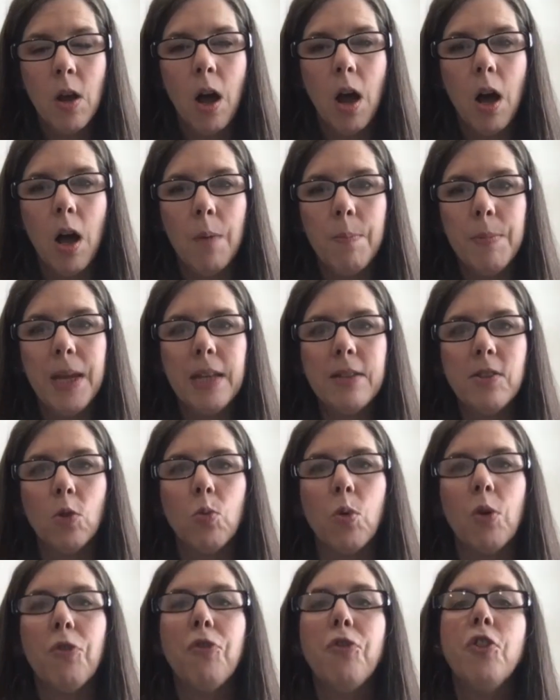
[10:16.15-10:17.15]
It's
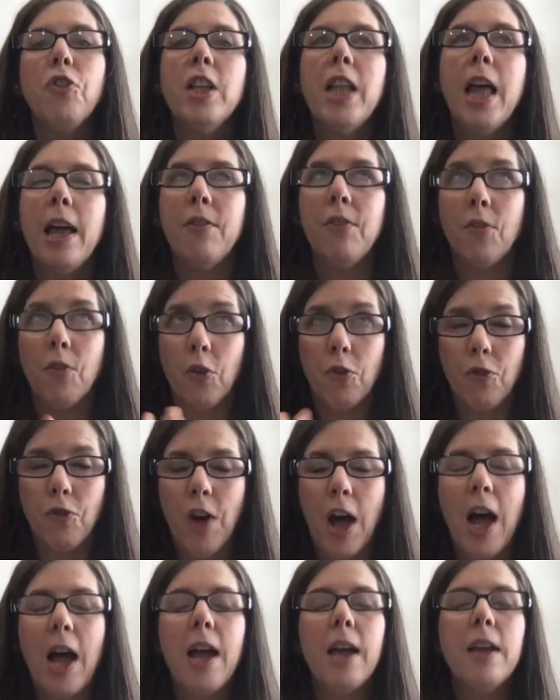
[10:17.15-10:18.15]
for
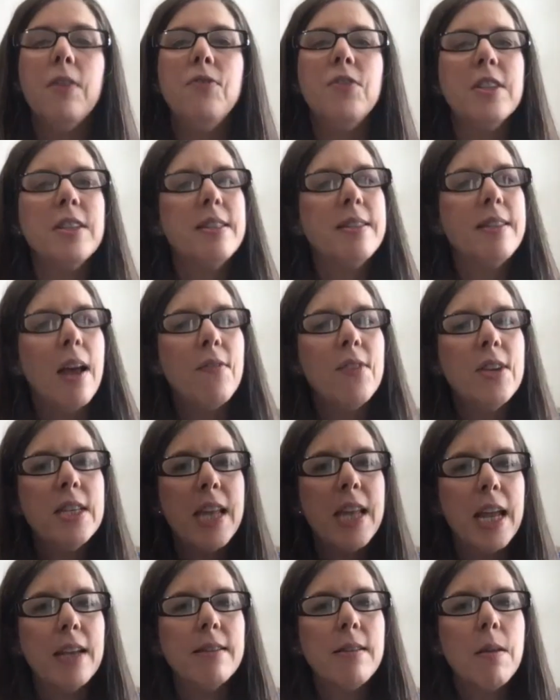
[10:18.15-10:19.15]
5 to 7
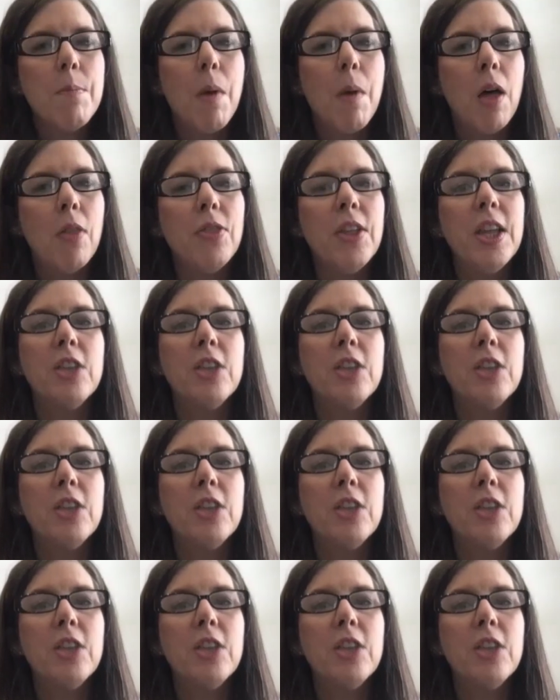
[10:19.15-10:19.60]
days a month.